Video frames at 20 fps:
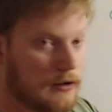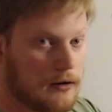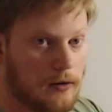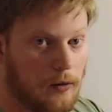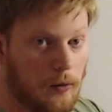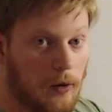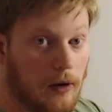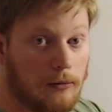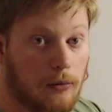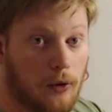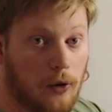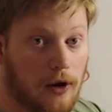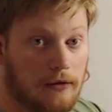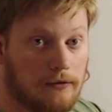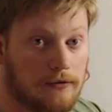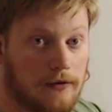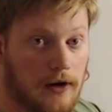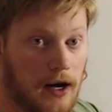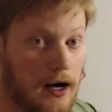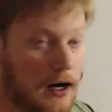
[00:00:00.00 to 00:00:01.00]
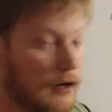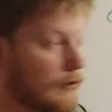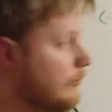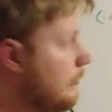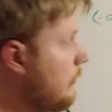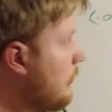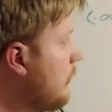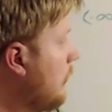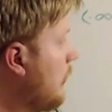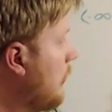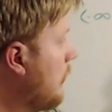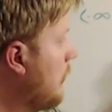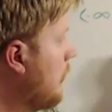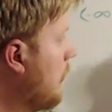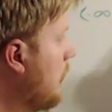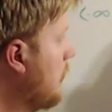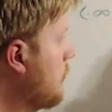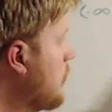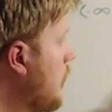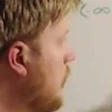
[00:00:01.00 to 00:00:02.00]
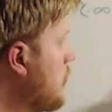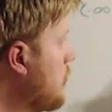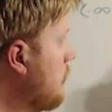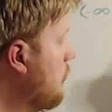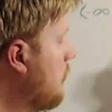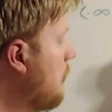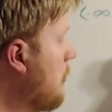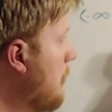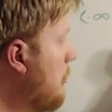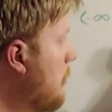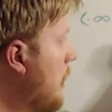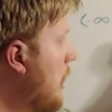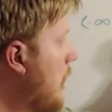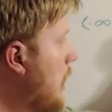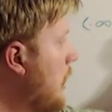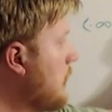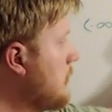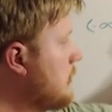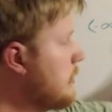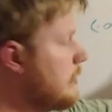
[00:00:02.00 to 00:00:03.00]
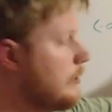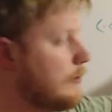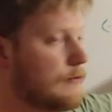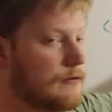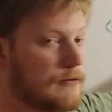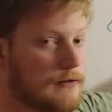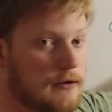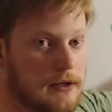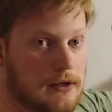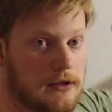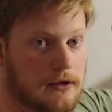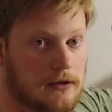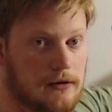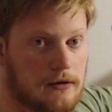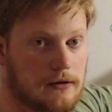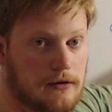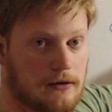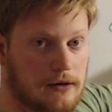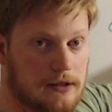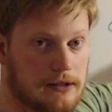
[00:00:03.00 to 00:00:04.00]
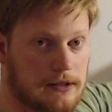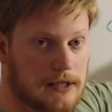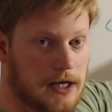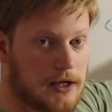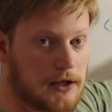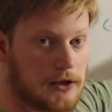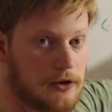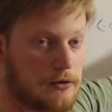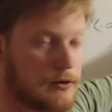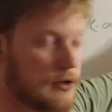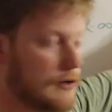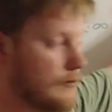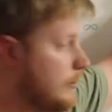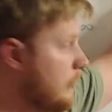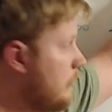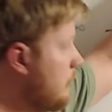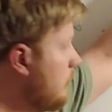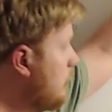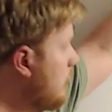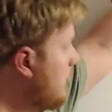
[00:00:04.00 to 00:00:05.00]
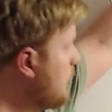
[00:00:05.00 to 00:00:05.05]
1.5, changing from a positive second derivative